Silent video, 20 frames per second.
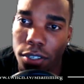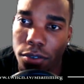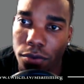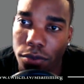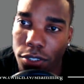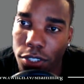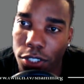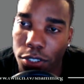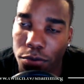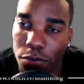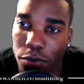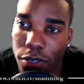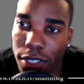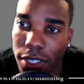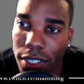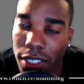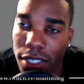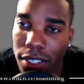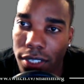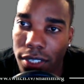just
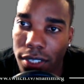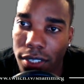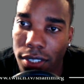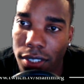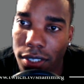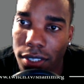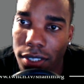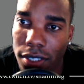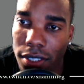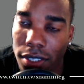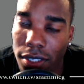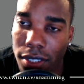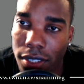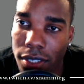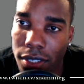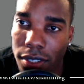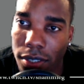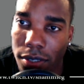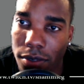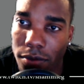really,
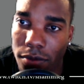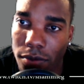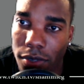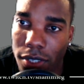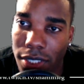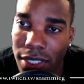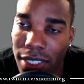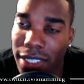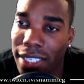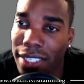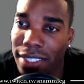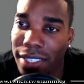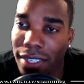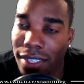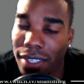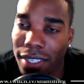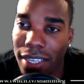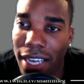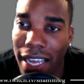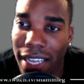
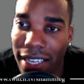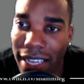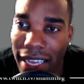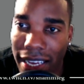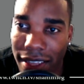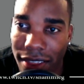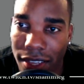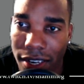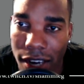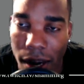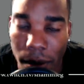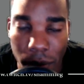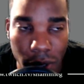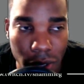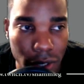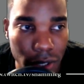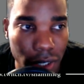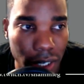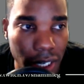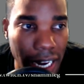statistically, I like the
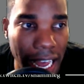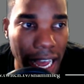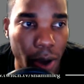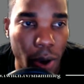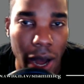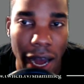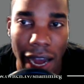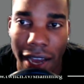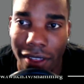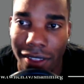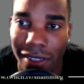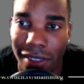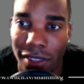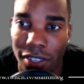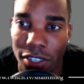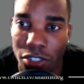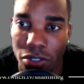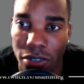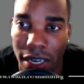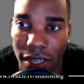numbers and how high the
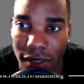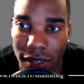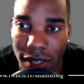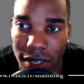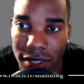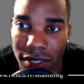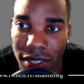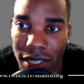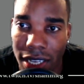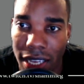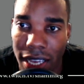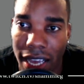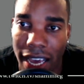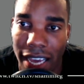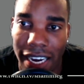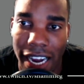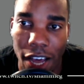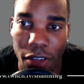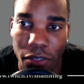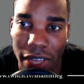strength is
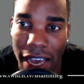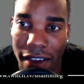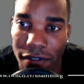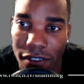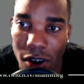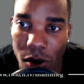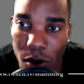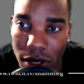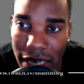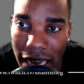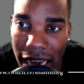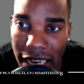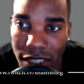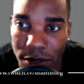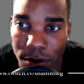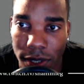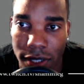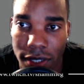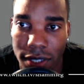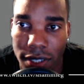and how they have no
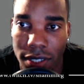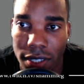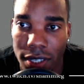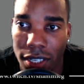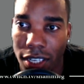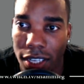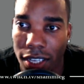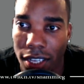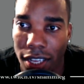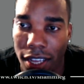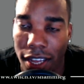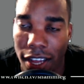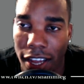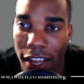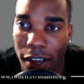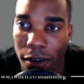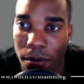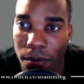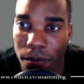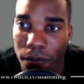attachments.
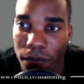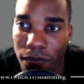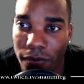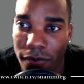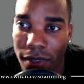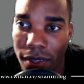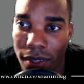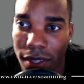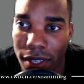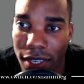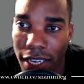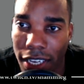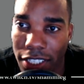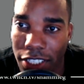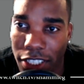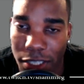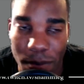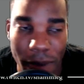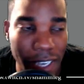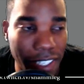It
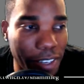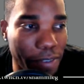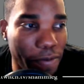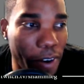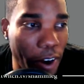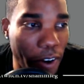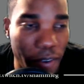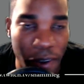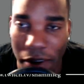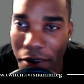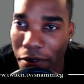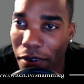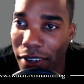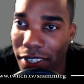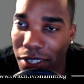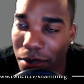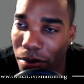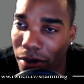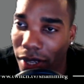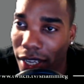just makes it very, very fun
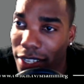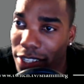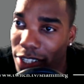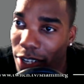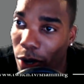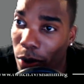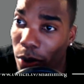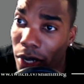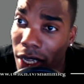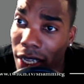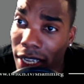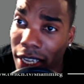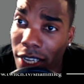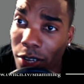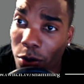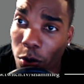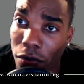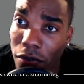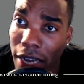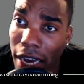to play. So
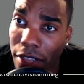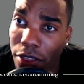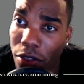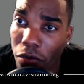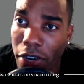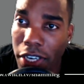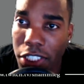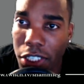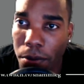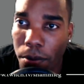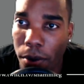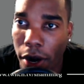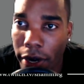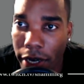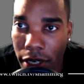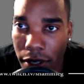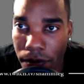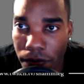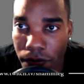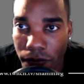we've got the Ranging
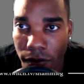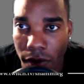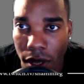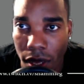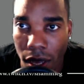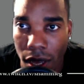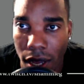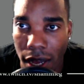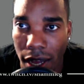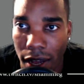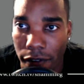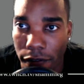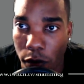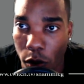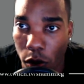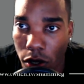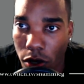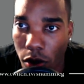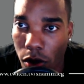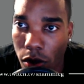Party,
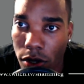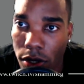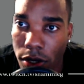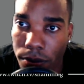4 gold,